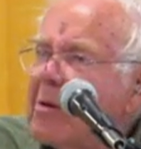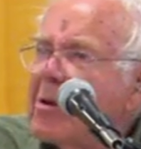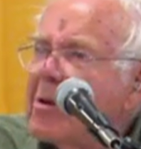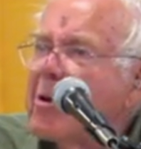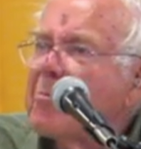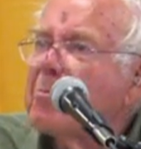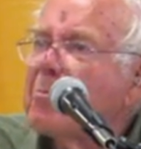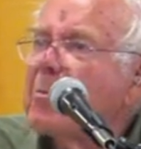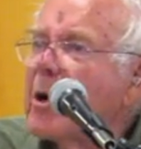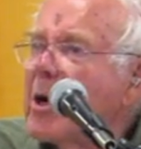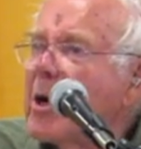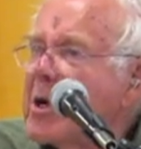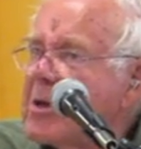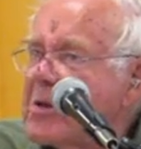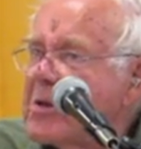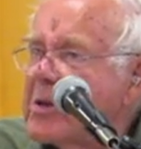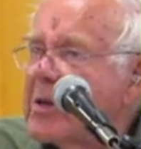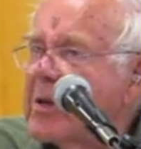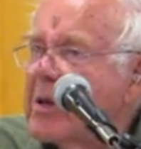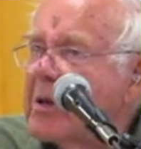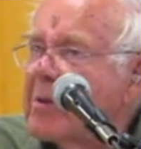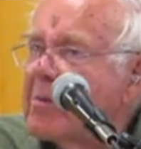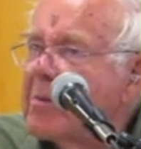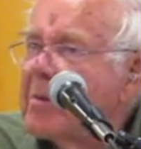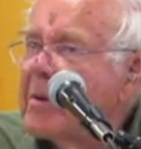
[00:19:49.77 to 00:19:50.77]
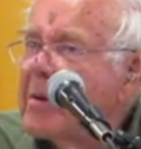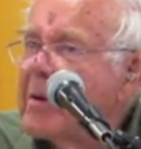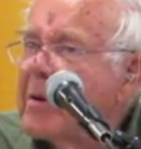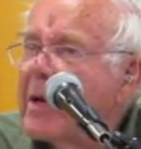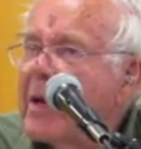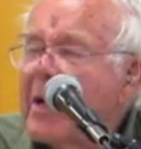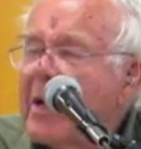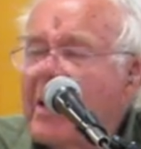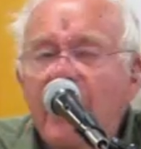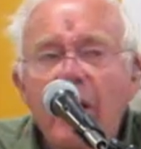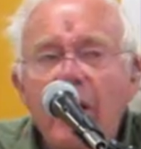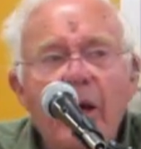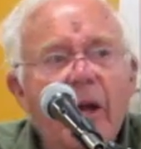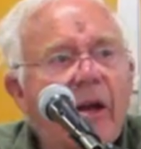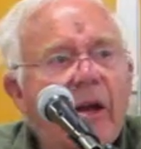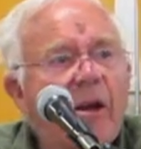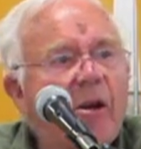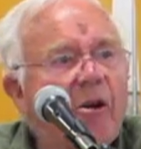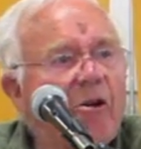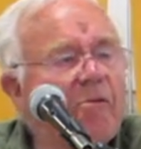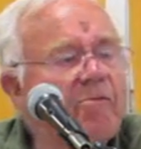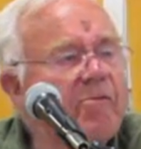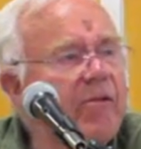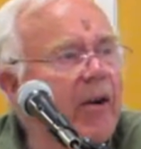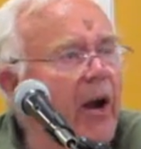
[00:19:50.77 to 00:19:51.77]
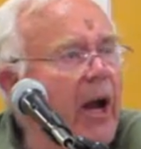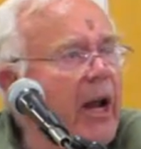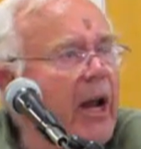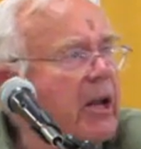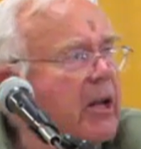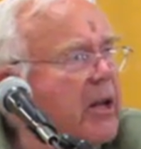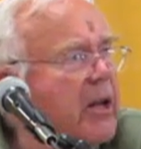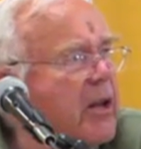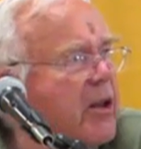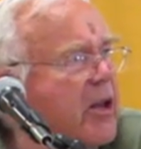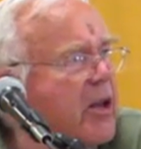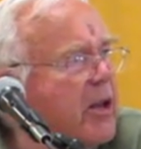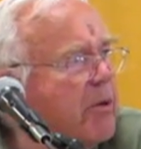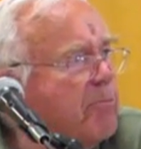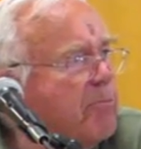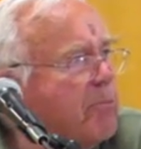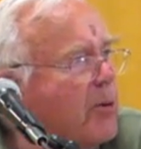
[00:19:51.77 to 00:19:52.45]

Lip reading: the president. And finally the